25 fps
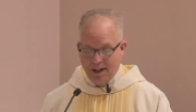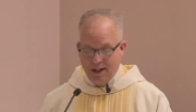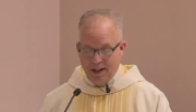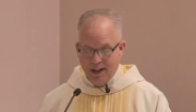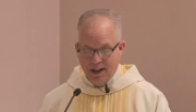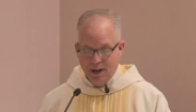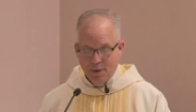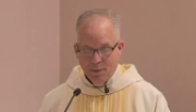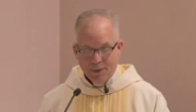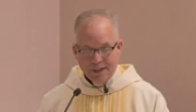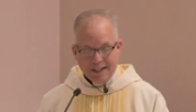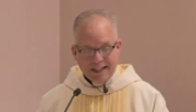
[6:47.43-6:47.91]

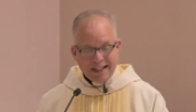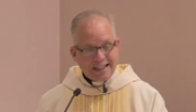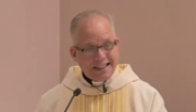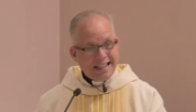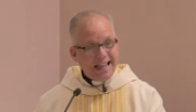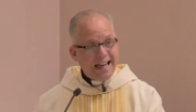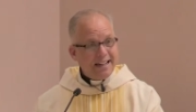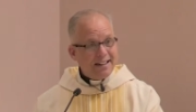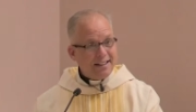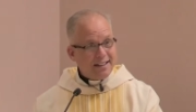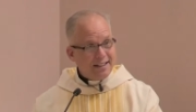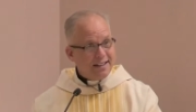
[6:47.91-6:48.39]
Uh, and we
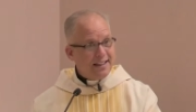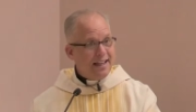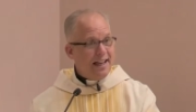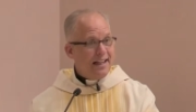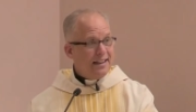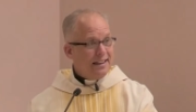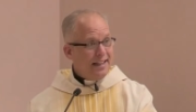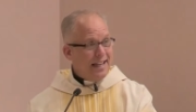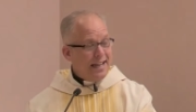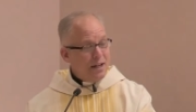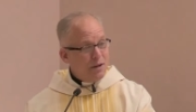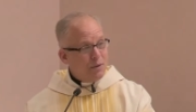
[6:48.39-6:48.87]
get that,
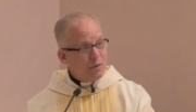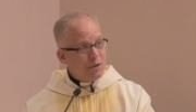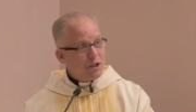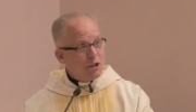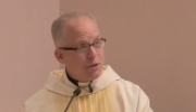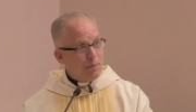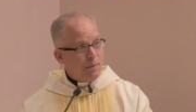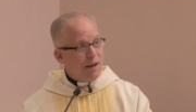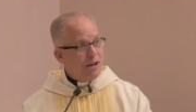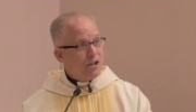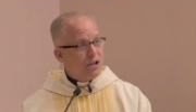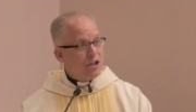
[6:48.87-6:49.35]
that
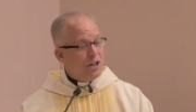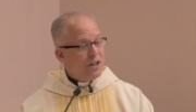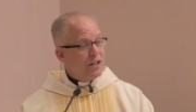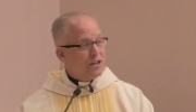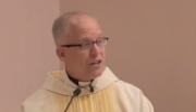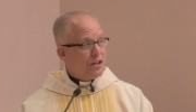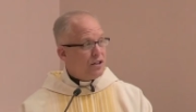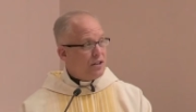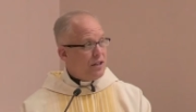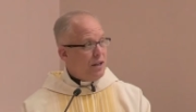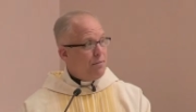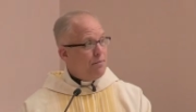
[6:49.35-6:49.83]
language about
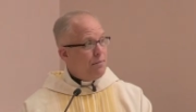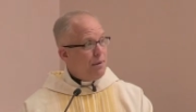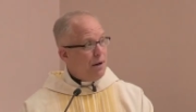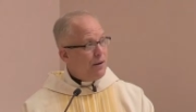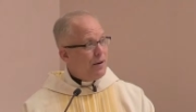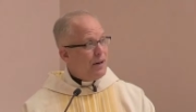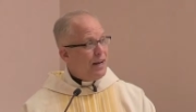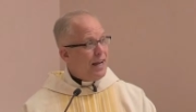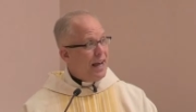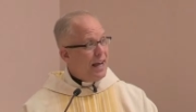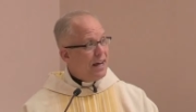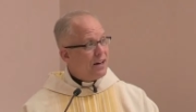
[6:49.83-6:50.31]
Jesus, that
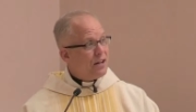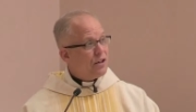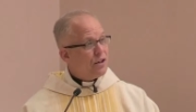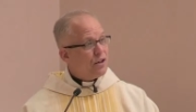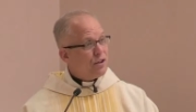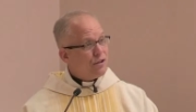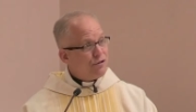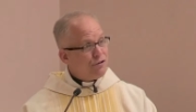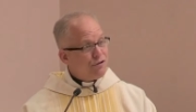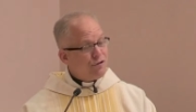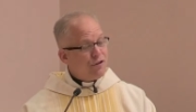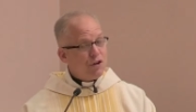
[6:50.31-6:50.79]
Mary had
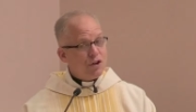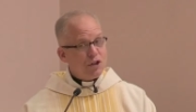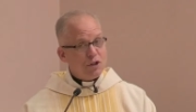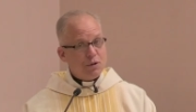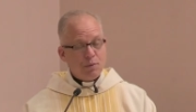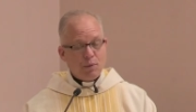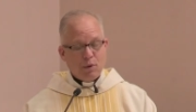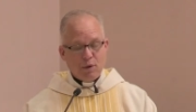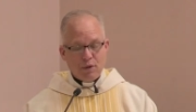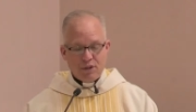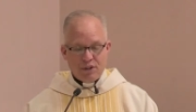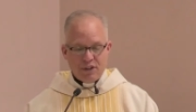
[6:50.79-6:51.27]
her
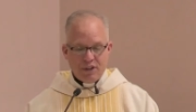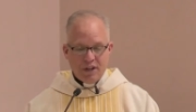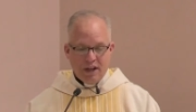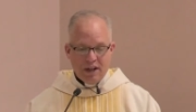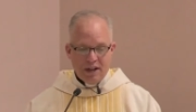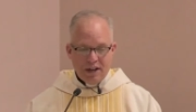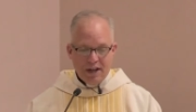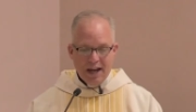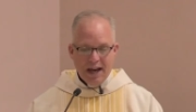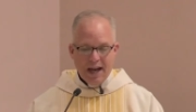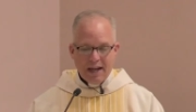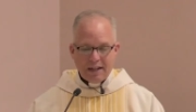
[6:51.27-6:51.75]
firstborn
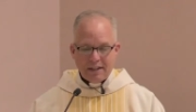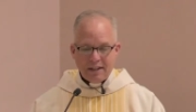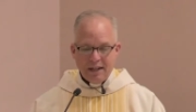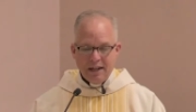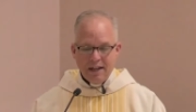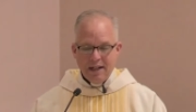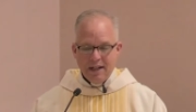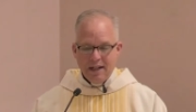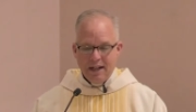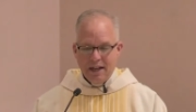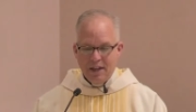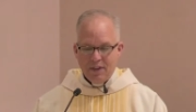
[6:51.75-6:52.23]
son, not
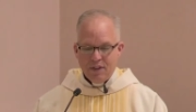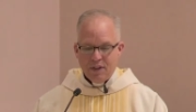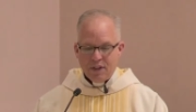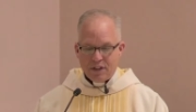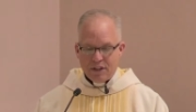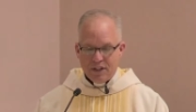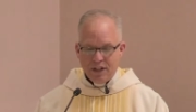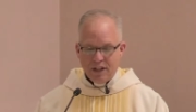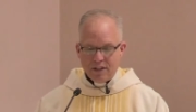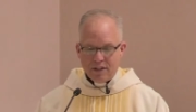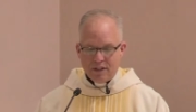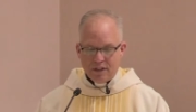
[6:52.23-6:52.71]
in
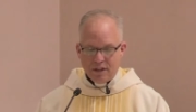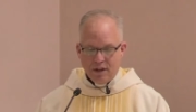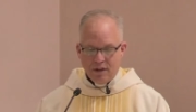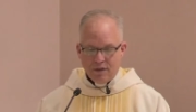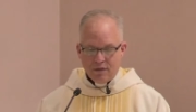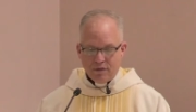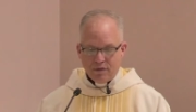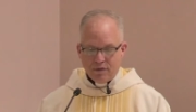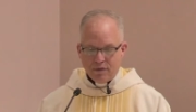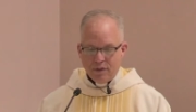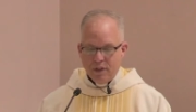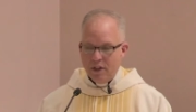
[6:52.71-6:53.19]
the sense
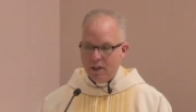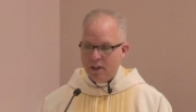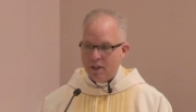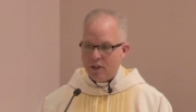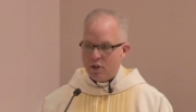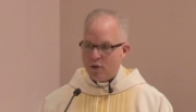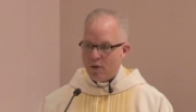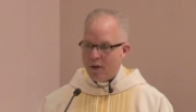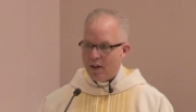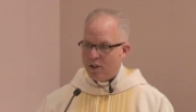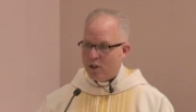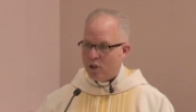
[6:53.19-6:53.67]
of
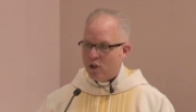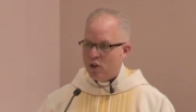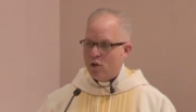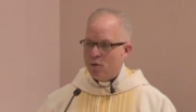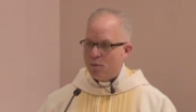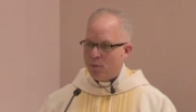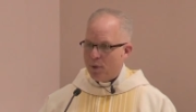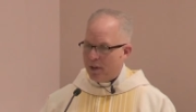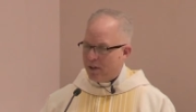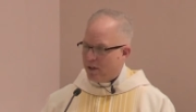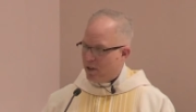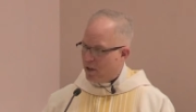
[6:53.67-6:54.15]
trying to
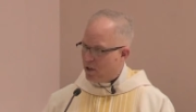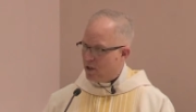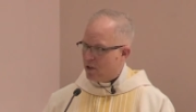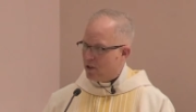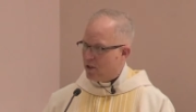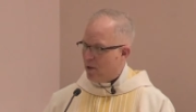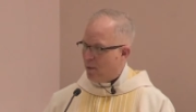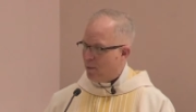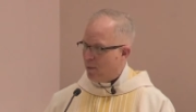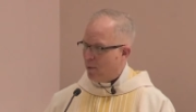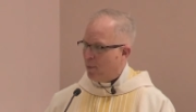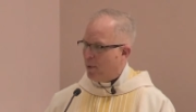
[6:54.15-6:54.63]
enumerate this
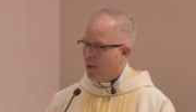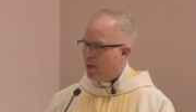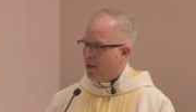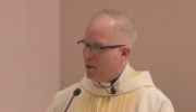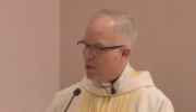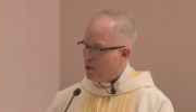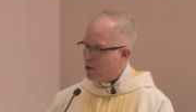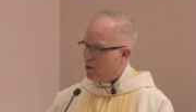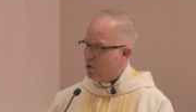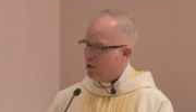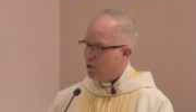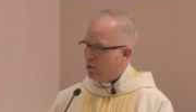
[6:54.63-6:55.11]
is number
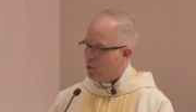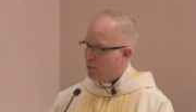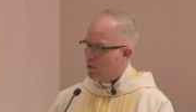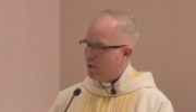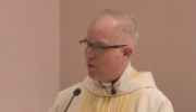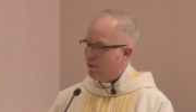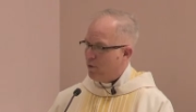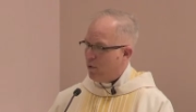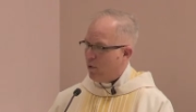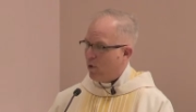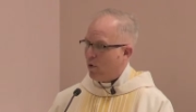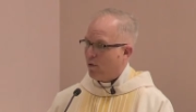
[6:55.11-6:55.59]
one, two,
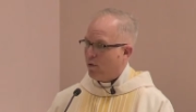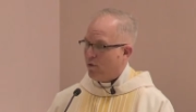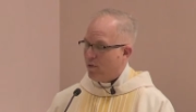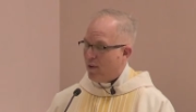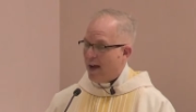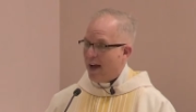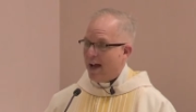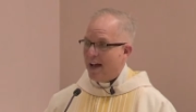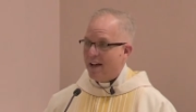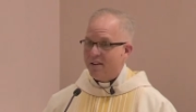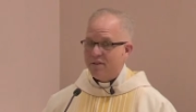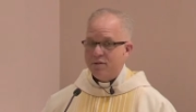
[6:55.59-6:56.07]
three, four,
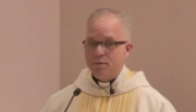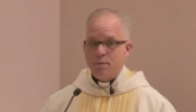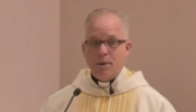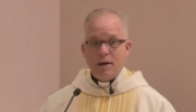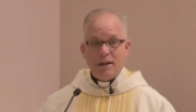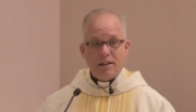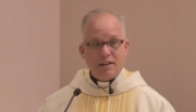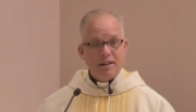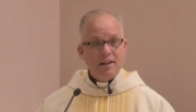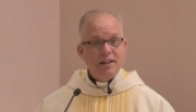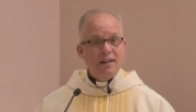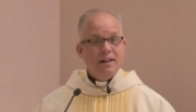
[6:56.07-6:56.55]
five,
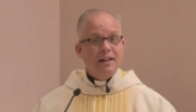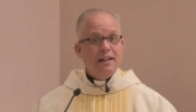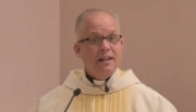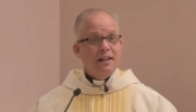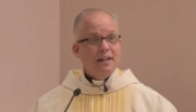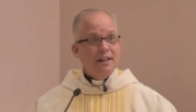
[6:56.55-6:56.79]
but